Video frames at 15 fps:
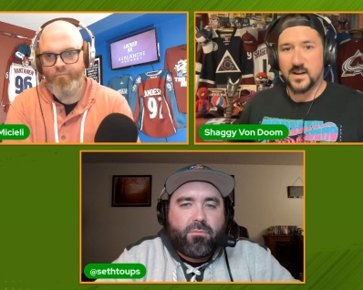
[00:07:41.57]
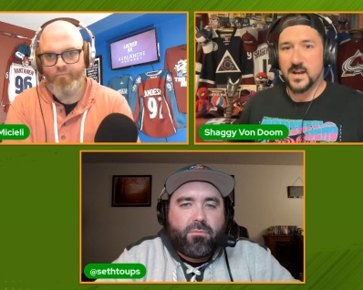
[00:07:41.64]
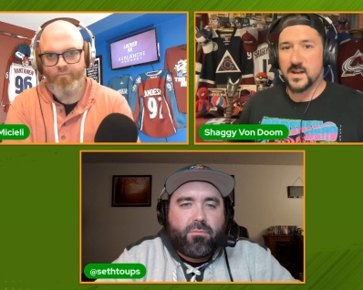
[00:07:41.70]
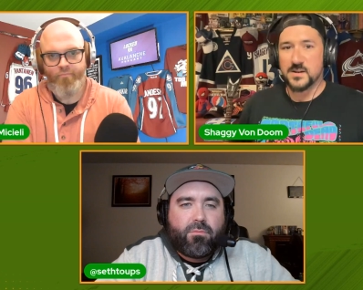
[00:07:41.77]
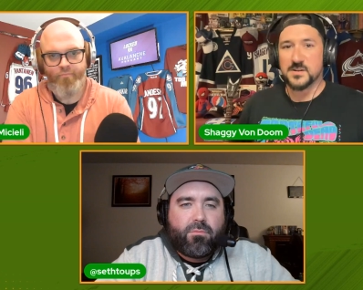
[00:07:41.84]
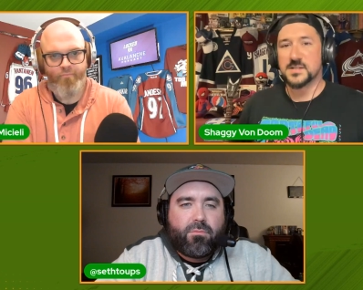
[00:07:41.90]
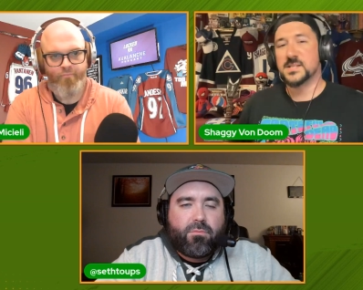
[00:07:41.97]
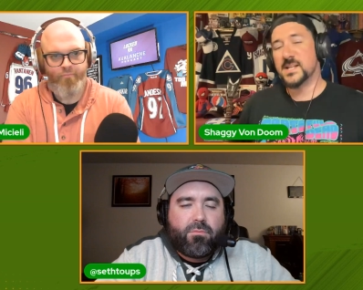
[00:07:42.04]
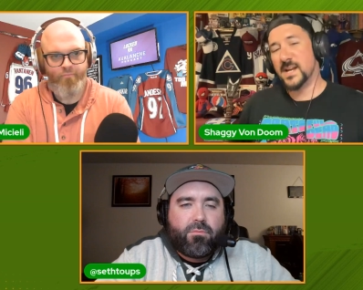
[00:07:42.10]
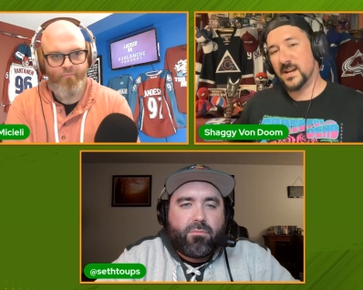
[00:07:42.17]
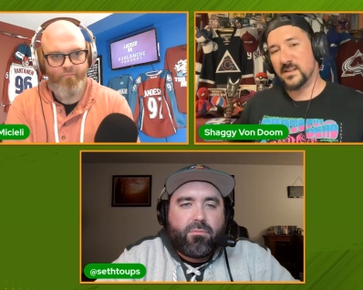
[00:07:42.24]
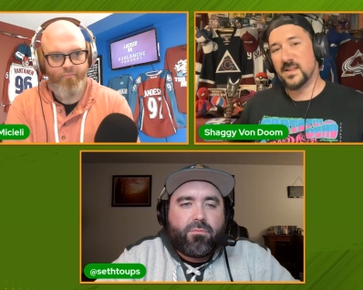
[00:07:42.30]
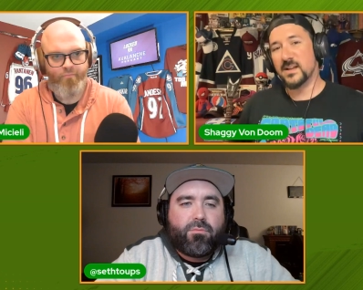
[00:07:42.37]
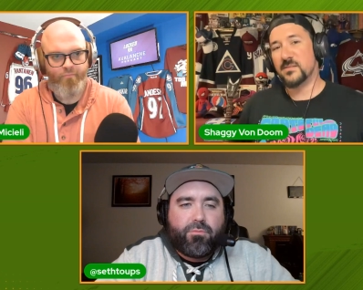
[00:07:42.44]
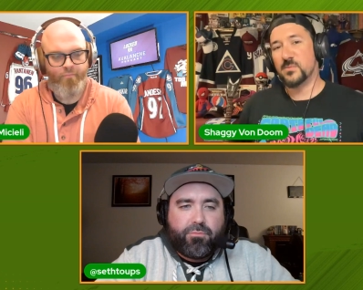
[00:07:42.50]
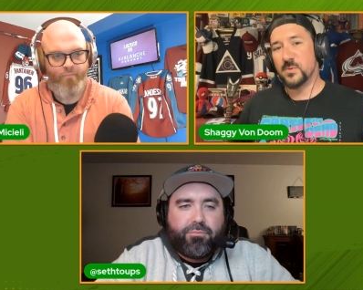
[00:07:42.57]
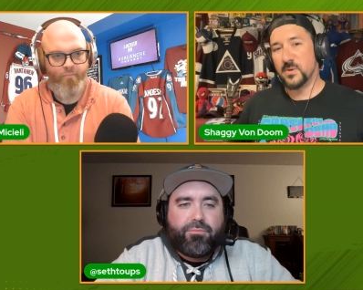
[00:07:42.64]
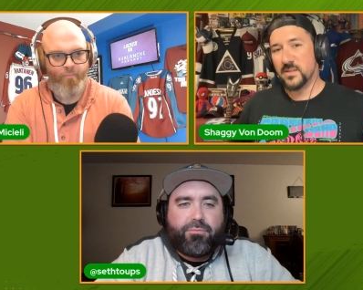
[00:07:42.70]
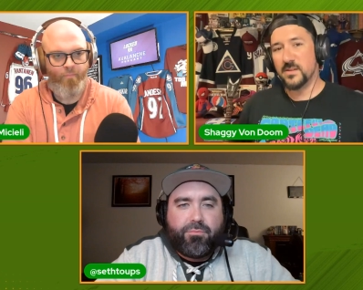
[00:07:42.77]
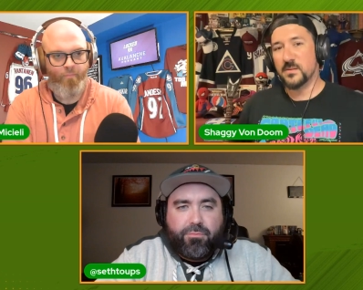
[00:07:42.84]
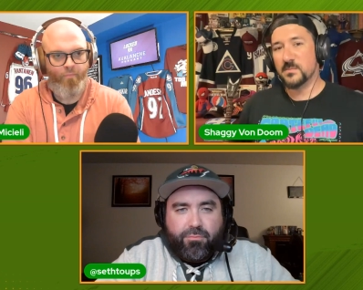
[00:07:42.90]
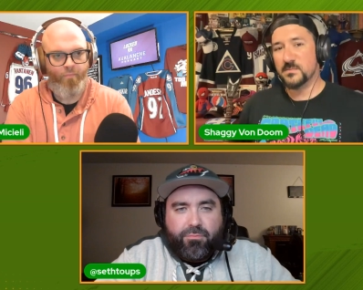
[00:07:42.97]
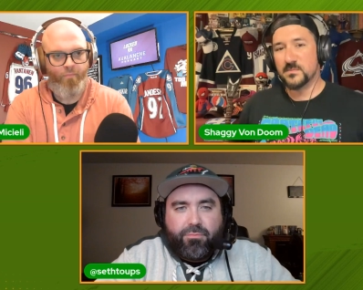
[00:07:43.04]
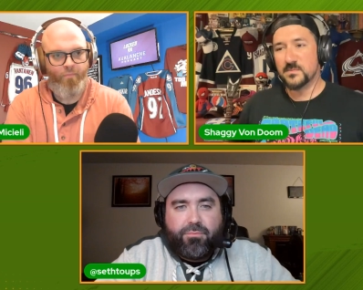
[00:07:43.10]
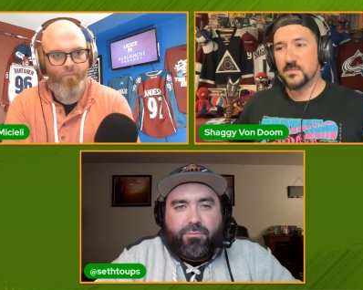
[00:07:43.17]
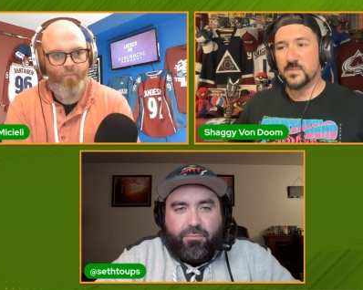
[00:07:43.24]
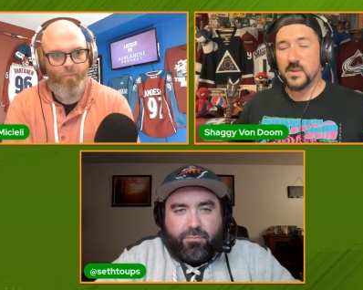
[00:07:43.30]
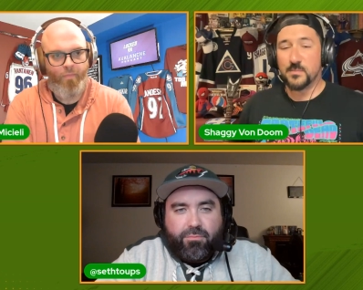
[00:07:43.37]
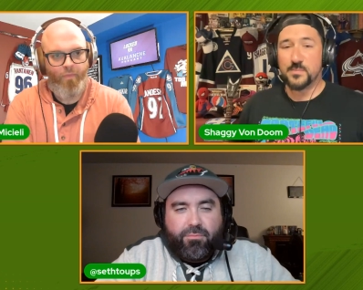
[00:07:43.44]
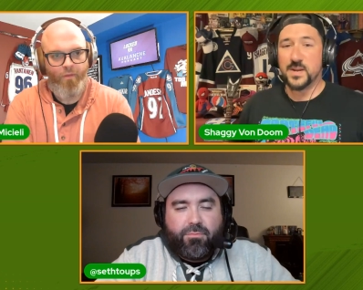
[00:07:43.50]
Speaker 1: I understand that's one of the
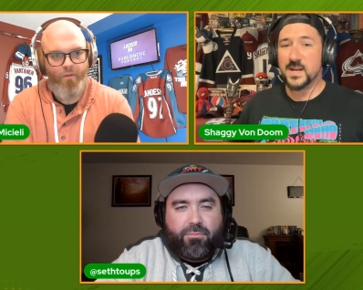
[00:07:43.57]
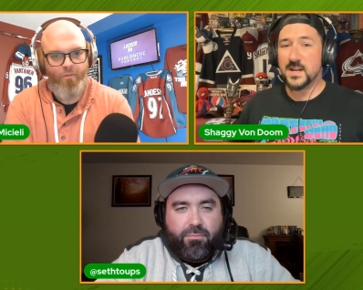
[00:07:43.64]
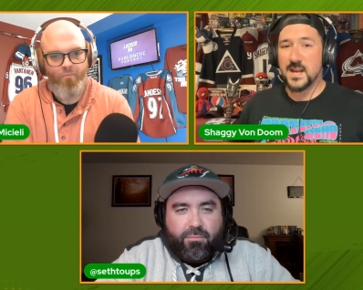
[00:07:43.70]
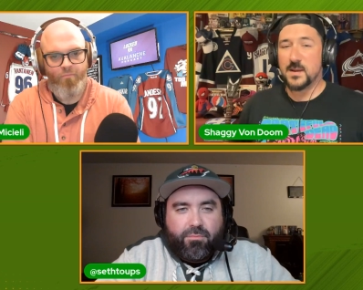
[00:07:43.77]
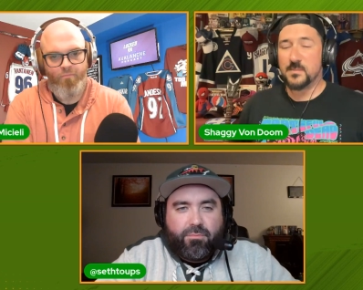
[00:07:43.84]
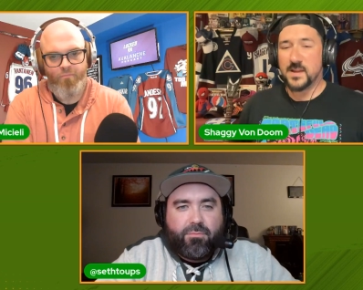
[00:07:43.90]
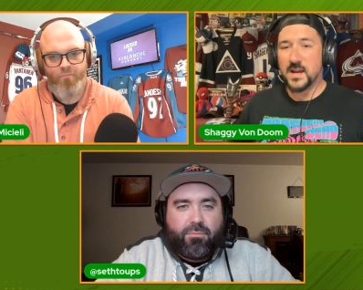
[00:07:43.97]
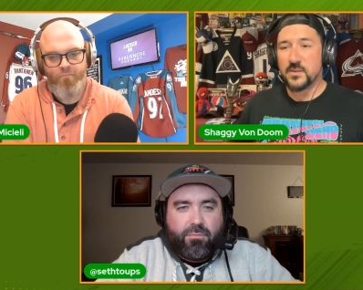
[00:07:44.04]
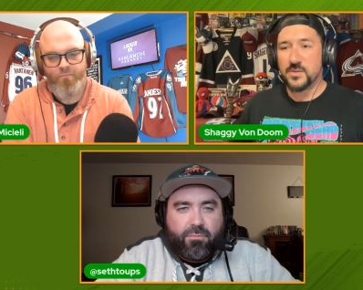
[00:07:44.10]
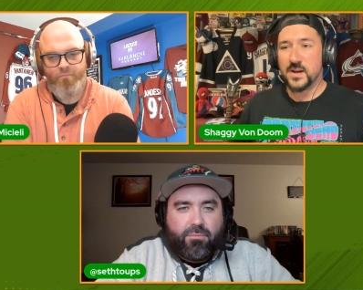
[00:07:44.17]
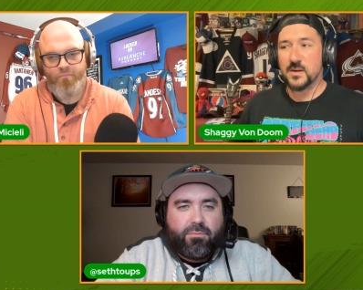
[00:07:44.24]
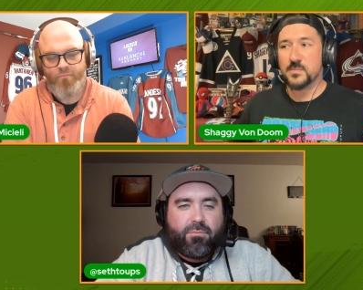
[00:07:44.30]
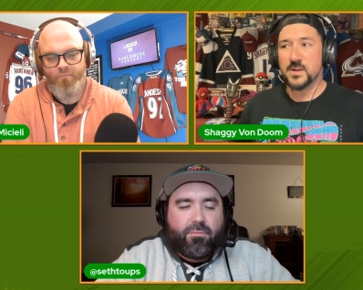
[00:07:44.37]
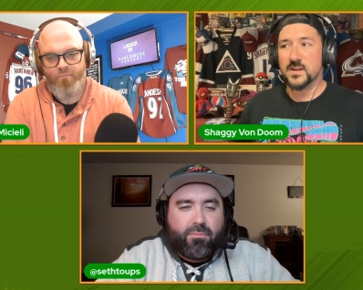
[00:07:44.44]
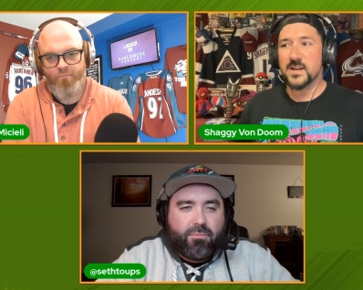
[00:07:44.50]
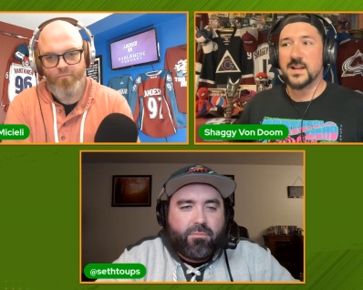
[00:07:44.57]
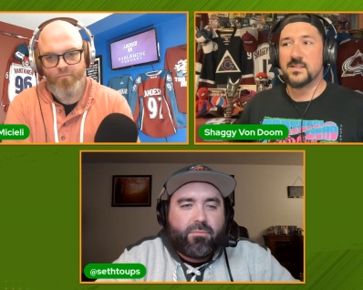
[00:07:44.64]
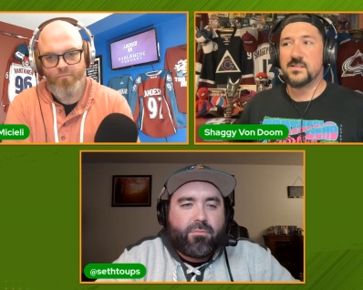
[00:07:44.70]
big names out there, but